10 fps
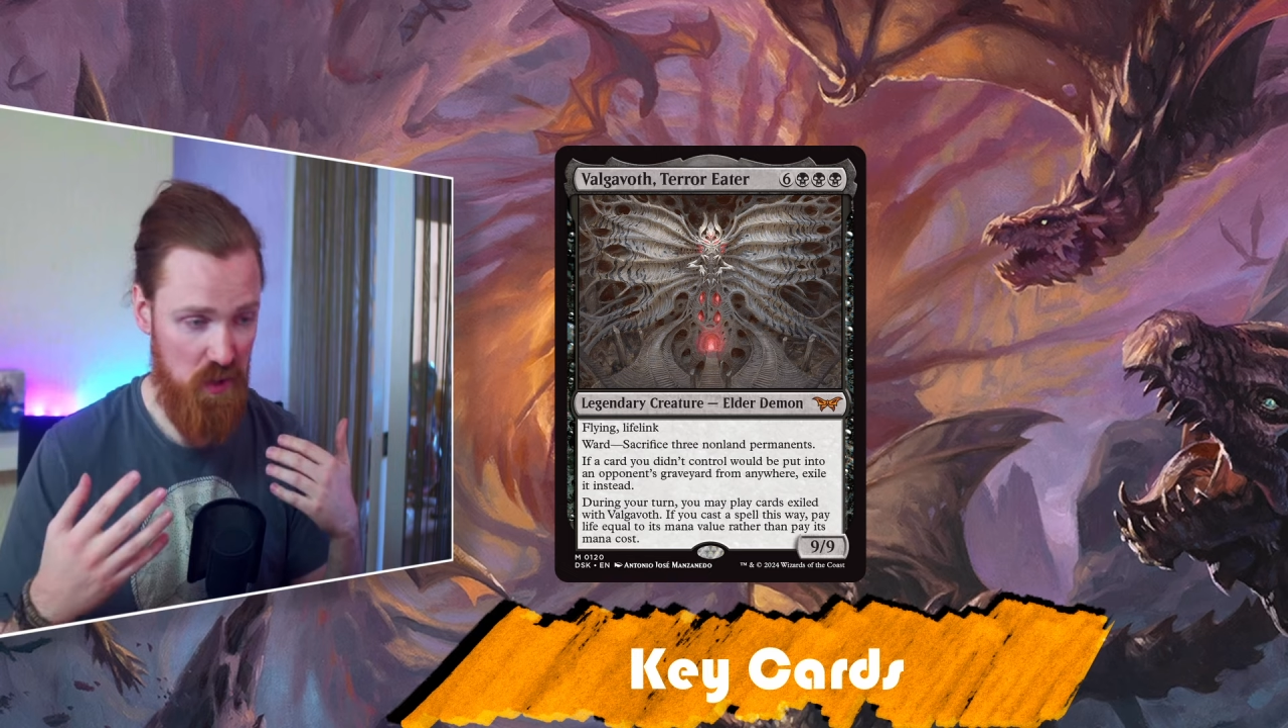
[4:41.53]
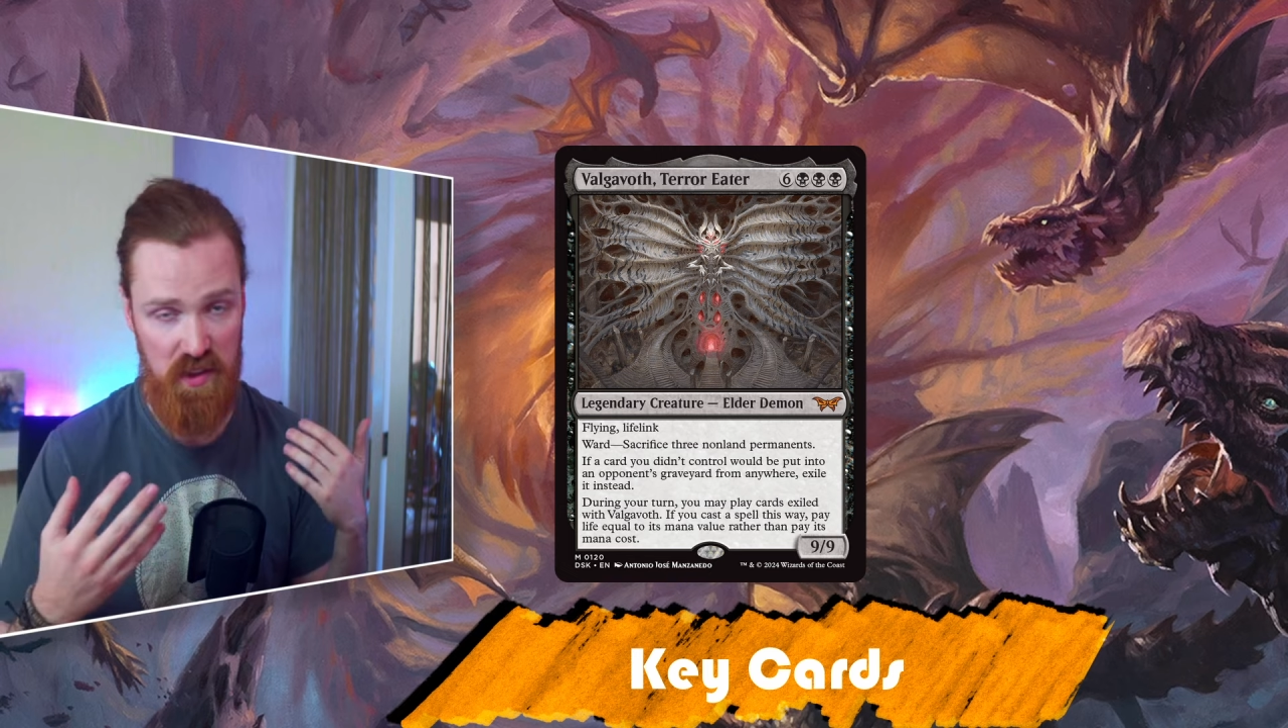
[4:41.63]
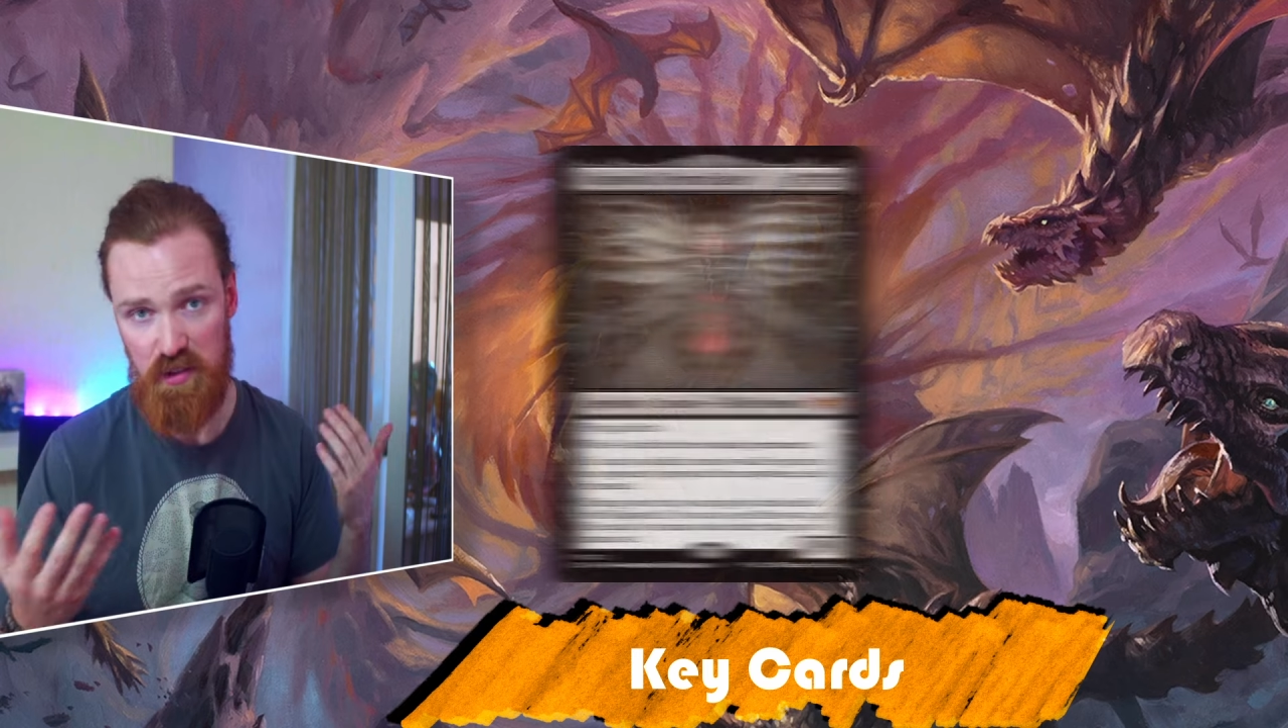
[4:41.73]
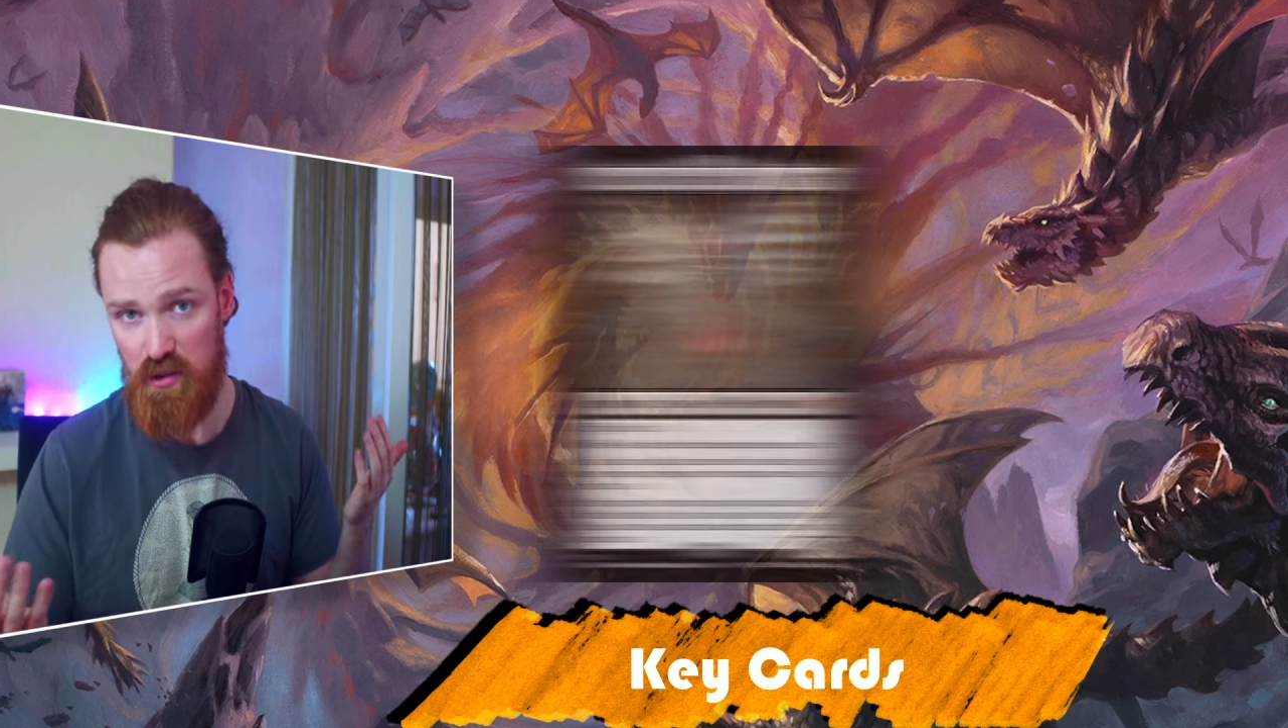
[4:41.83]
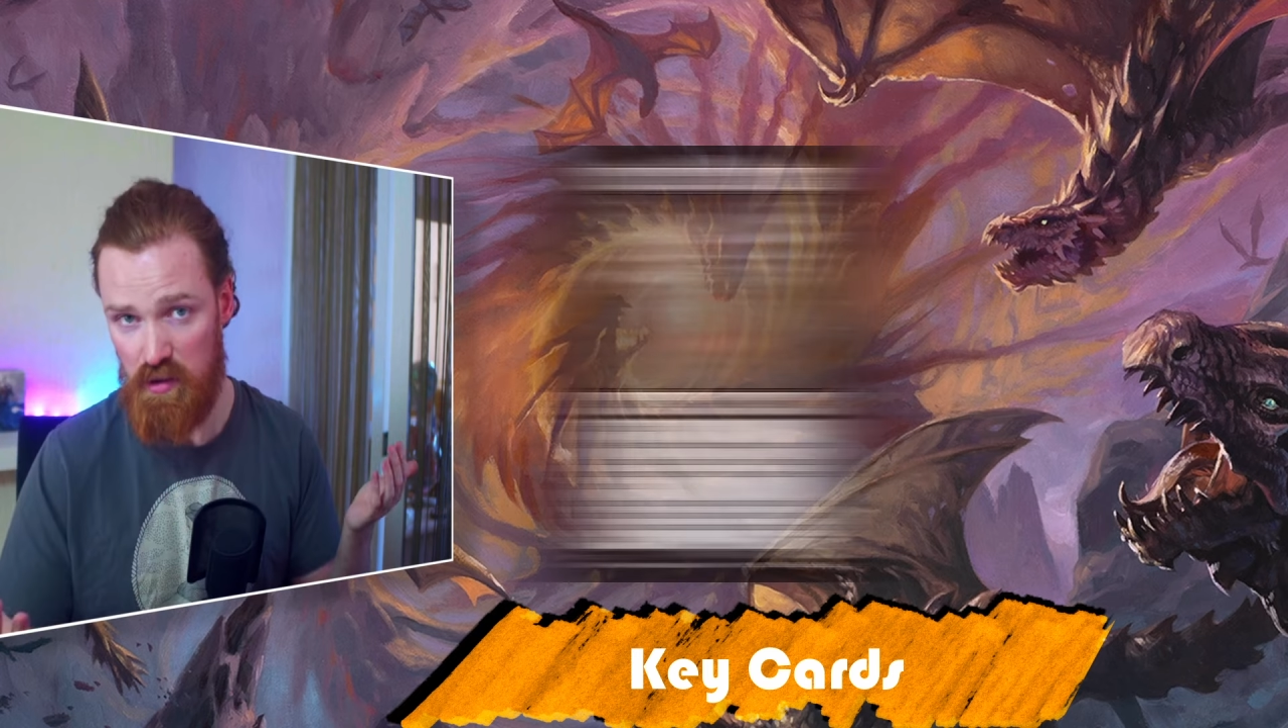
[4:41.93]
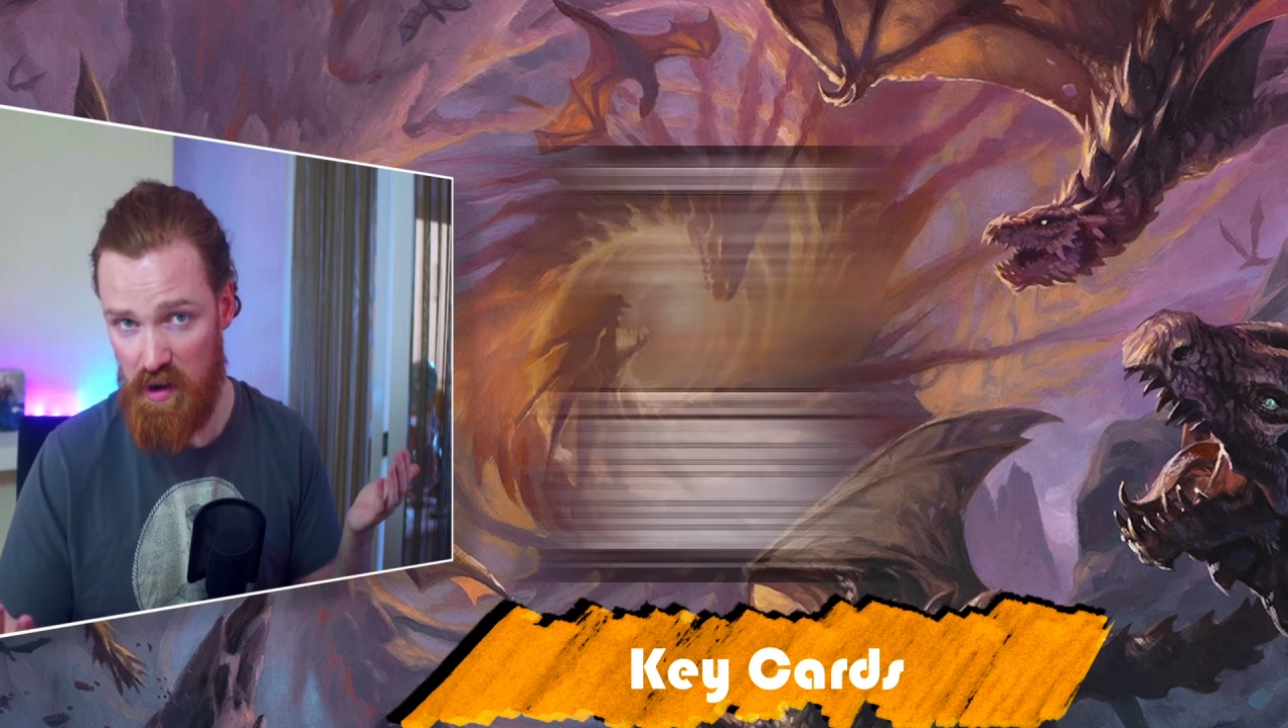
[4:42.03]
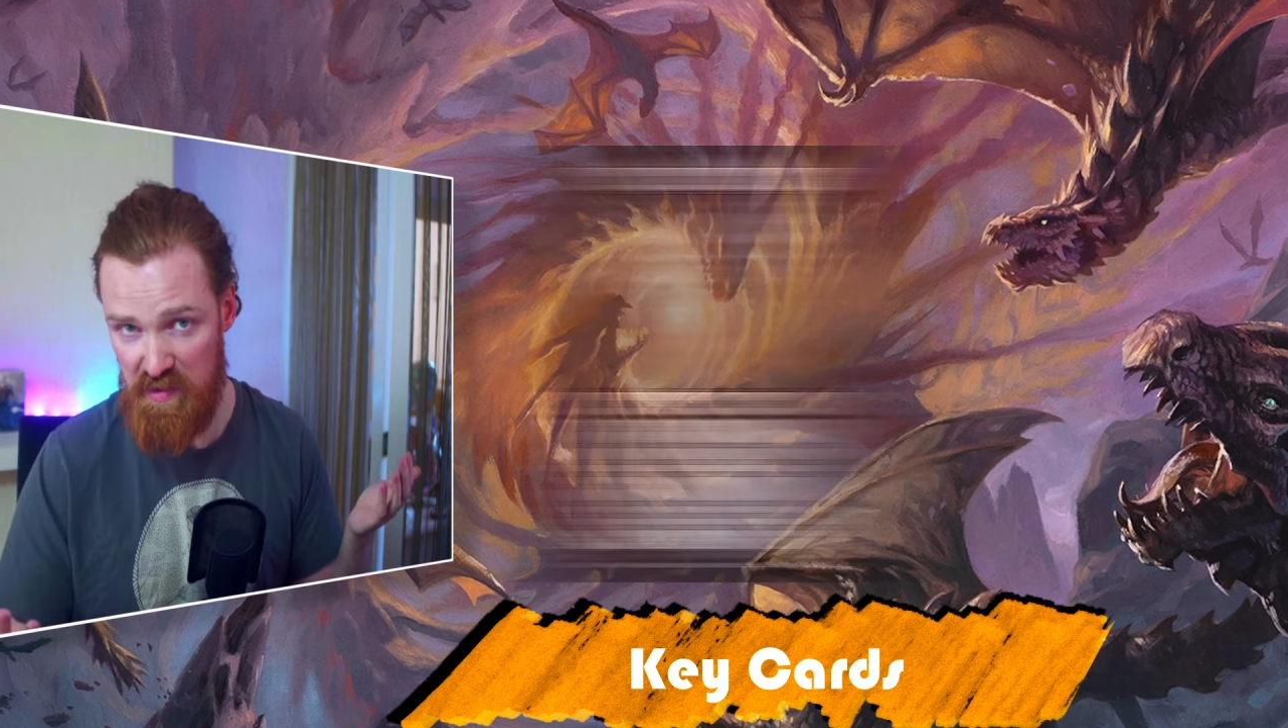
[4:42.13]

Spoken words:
but you're a